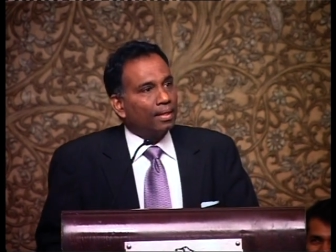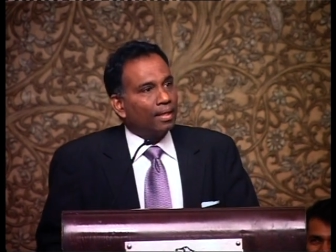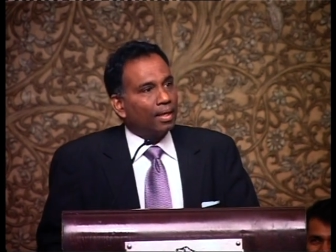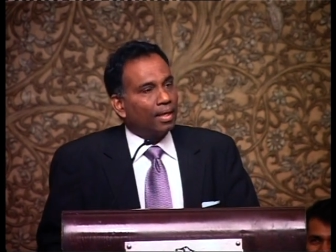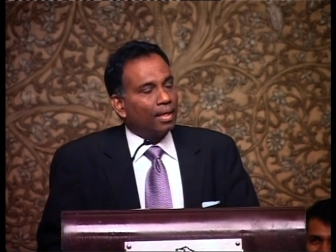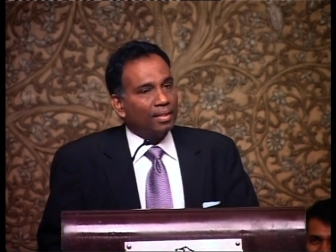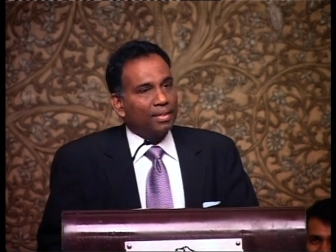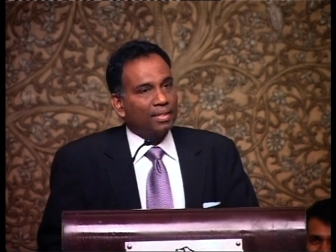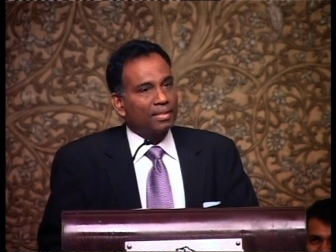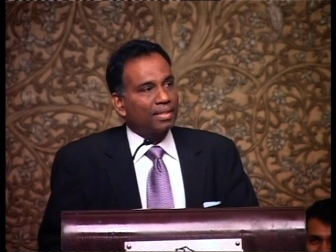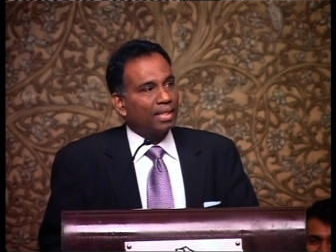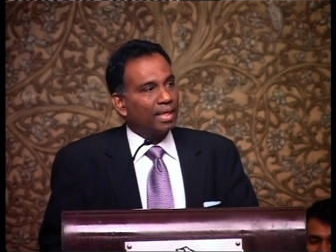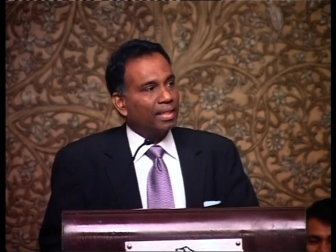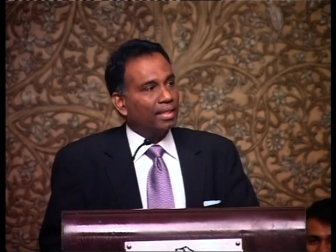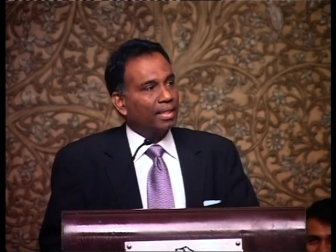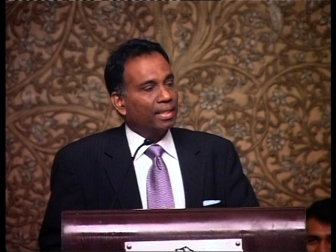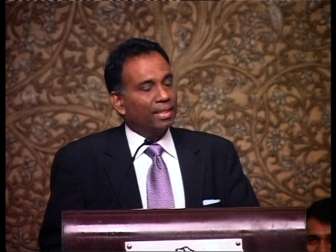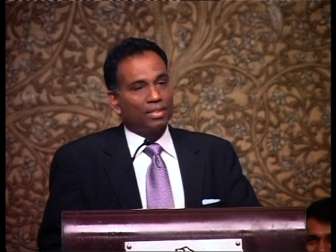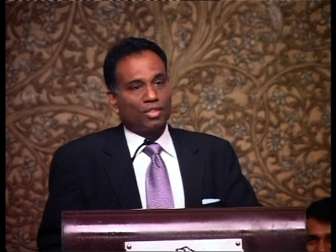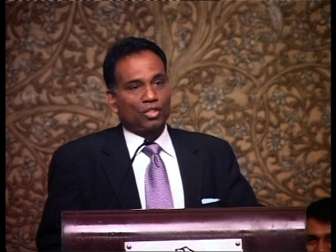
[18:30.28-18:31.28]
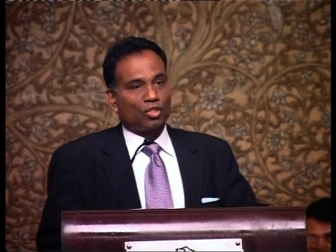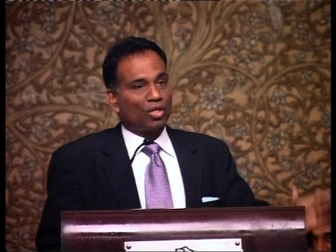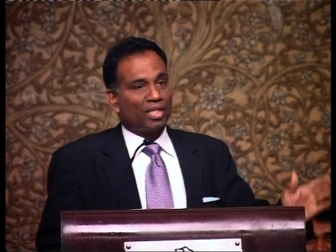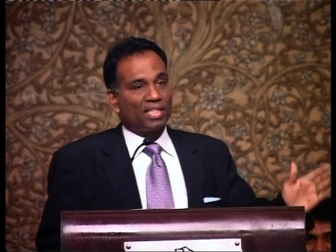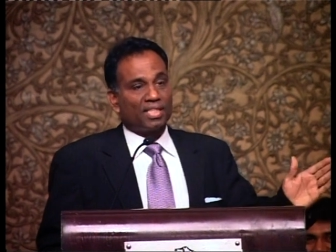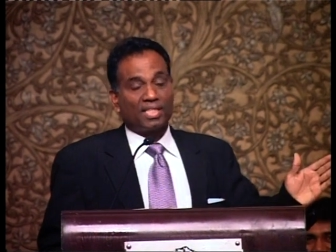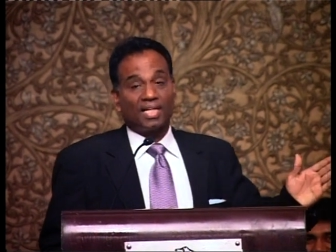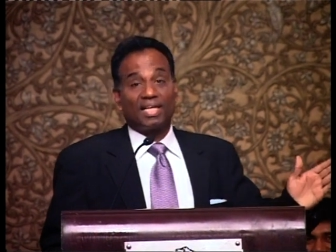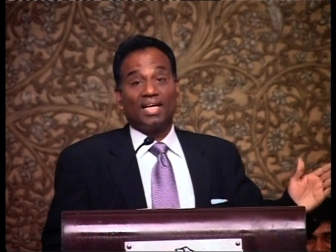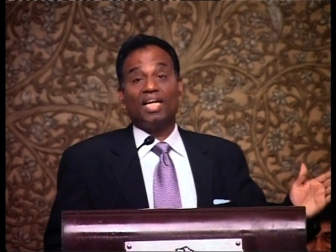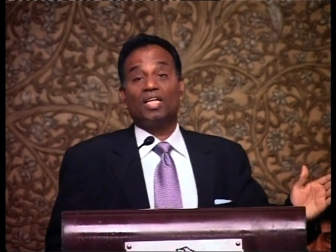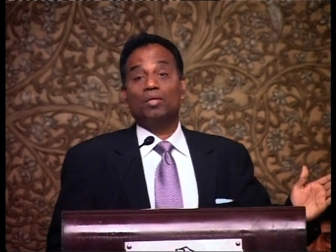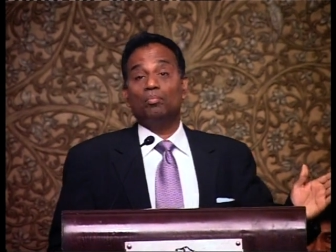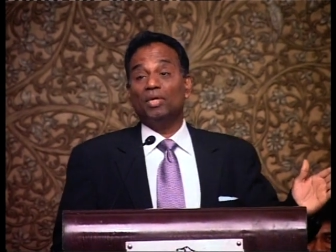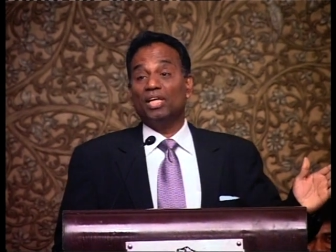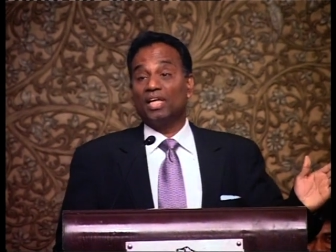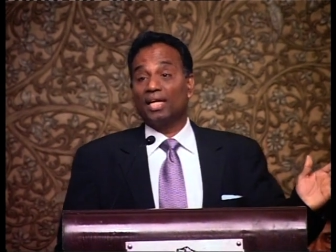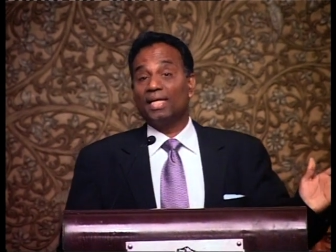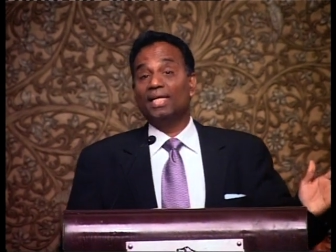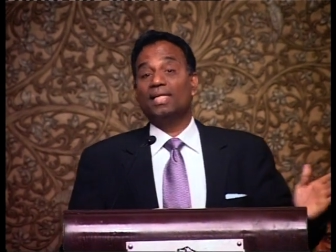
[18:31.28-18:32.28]
understanding. So I said, let
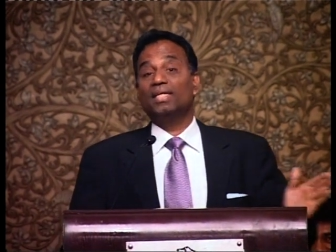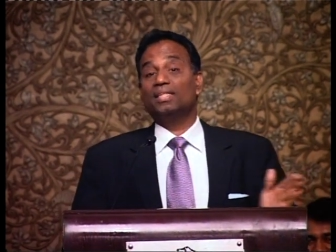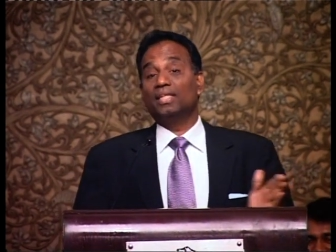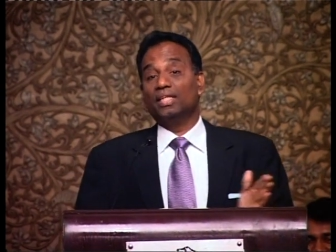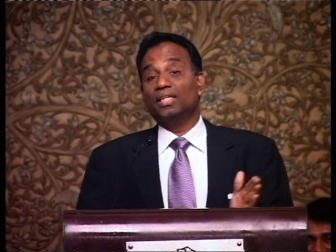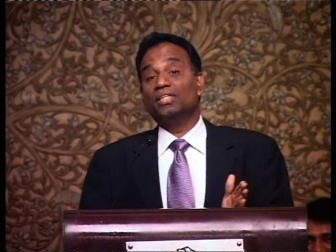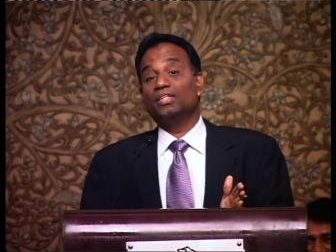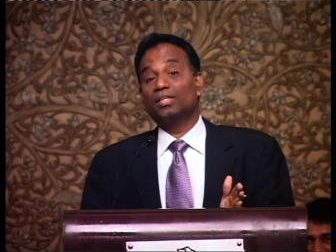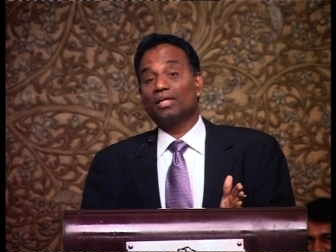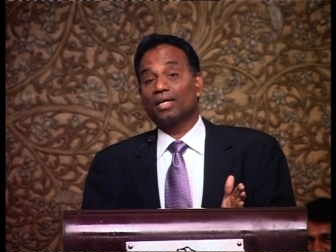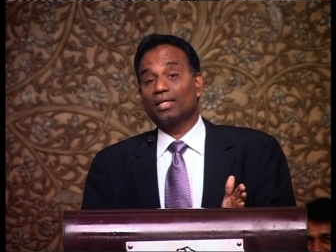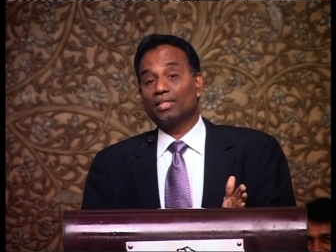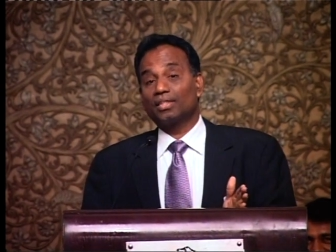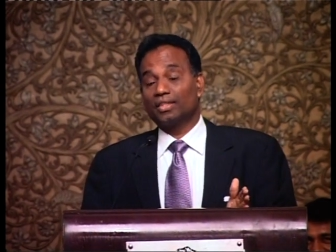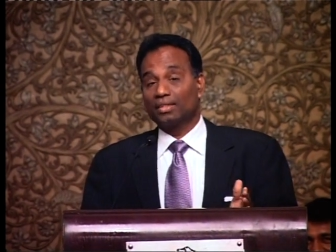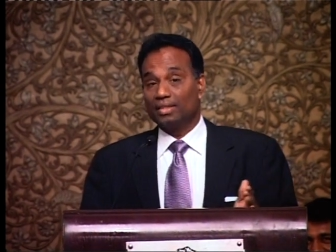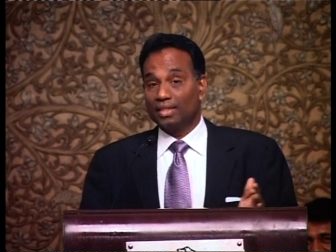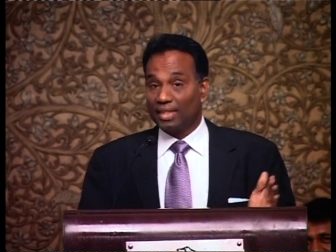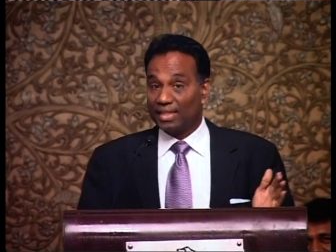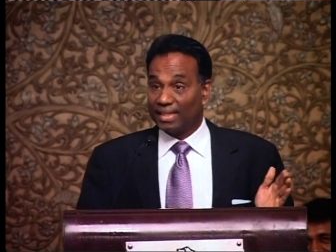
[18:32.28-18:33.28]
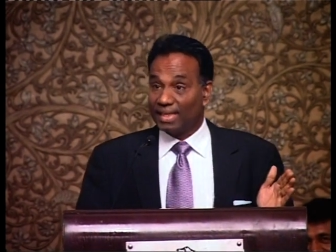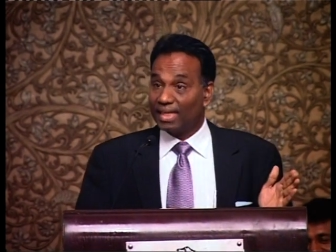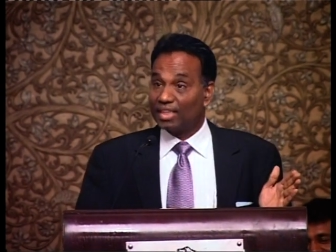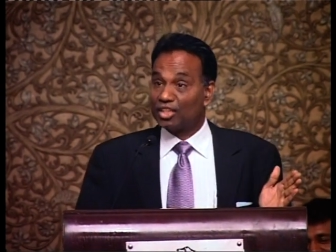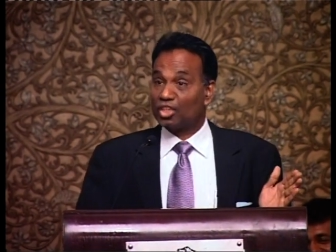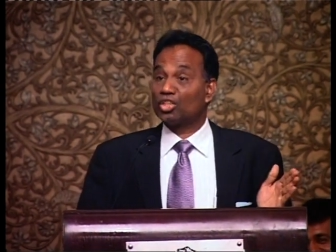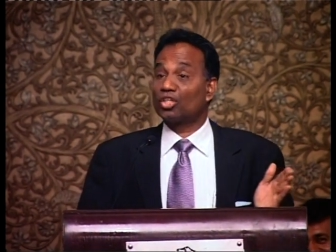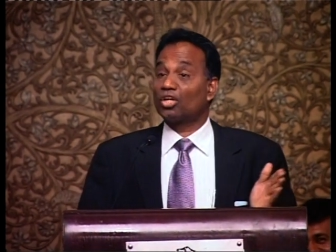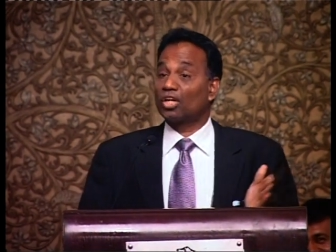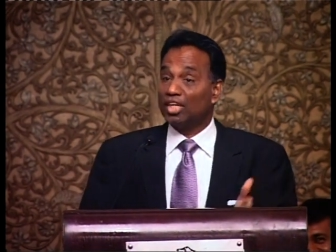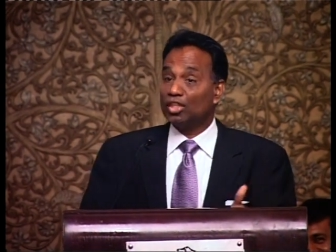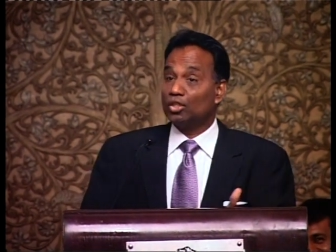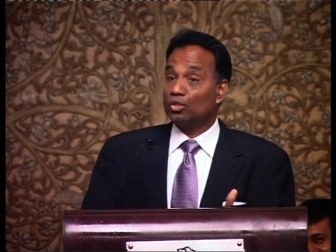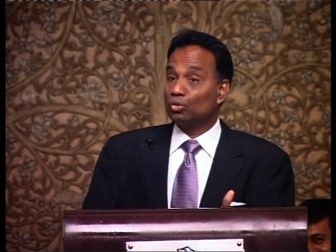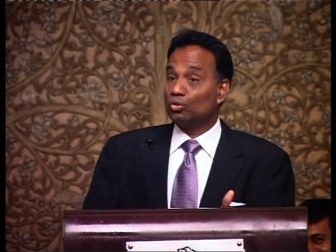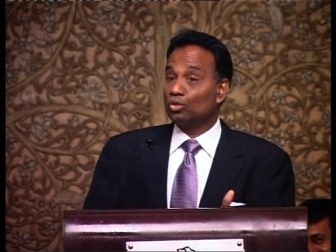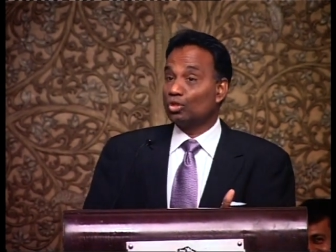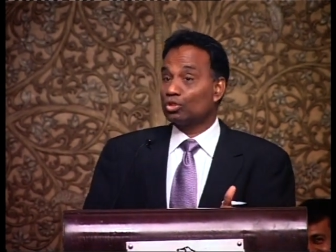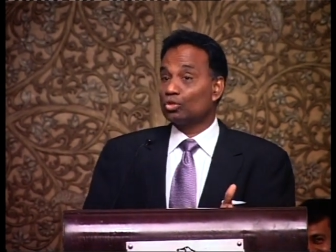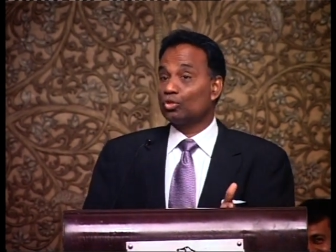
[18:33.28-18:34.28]
me read the introduction and get straight to
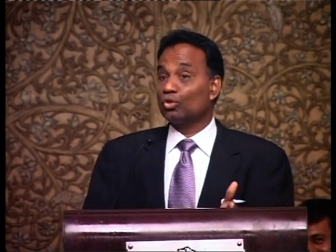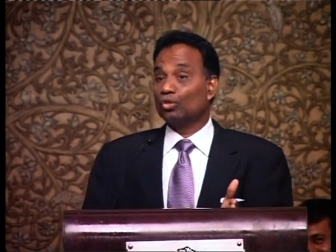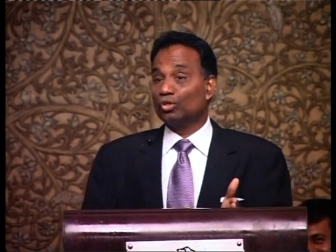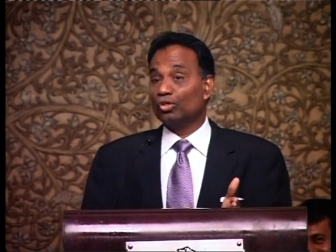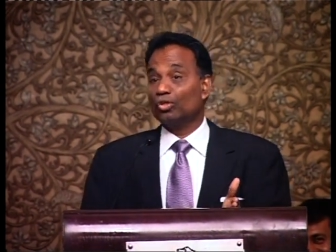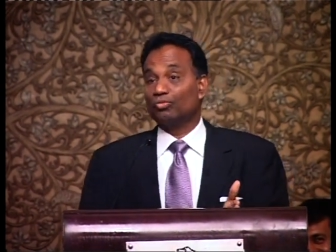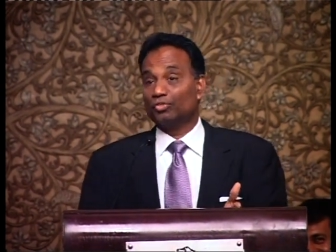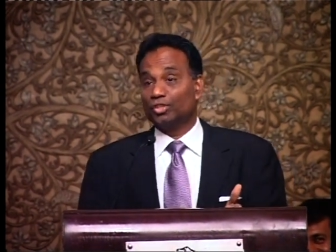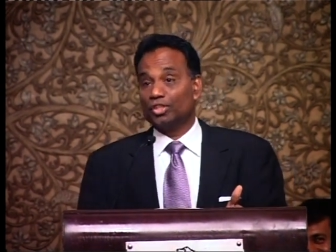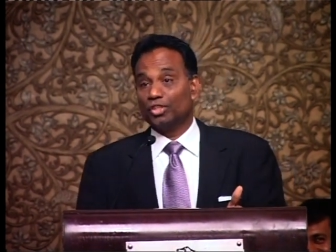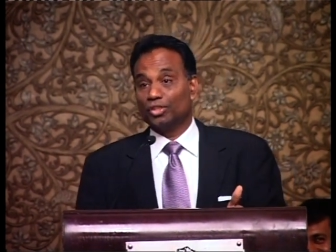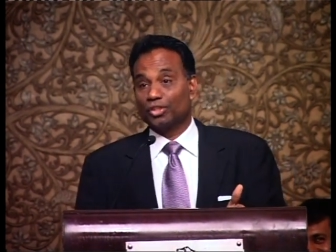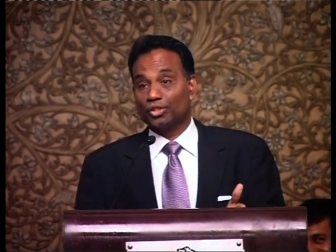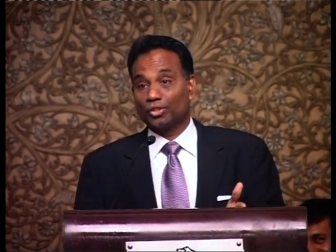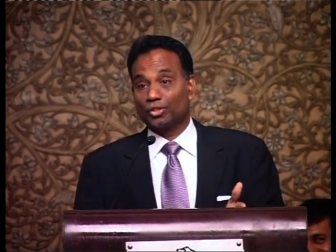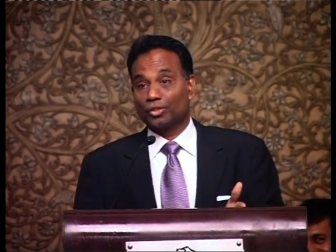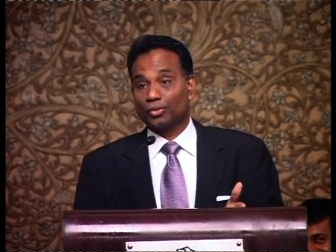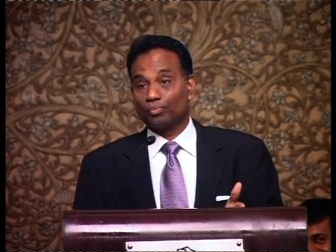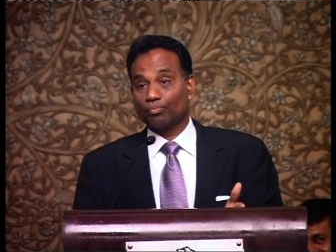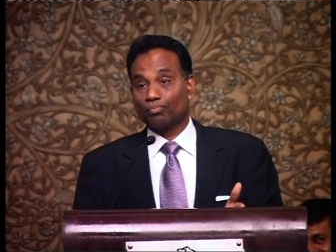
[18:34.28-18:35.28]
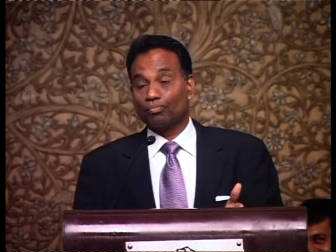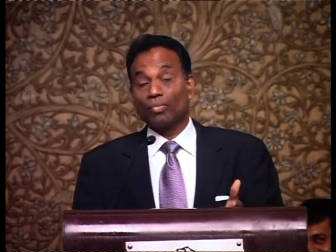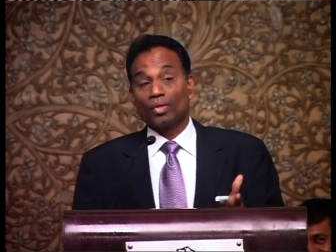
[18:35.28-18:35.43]
the story of Jesus.